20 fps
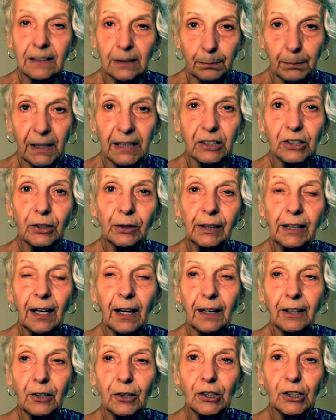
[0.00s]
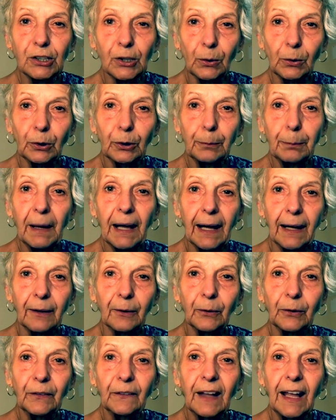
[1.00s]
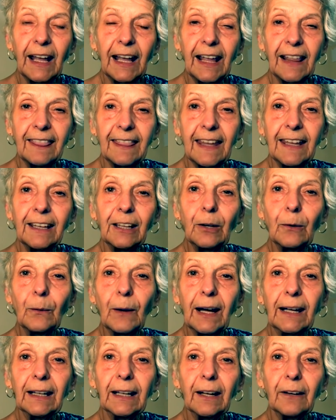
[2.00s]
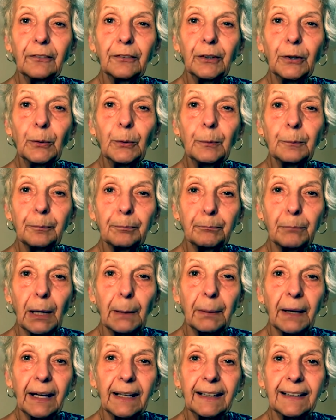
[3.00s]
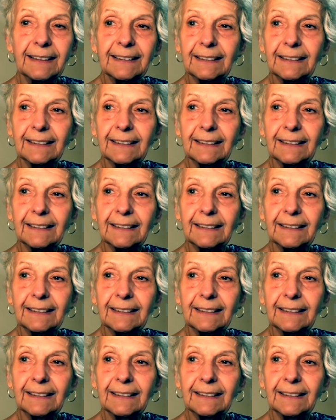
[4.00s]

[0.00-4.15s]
especially on your solar panels. Thank you. I love you. Bye-bye.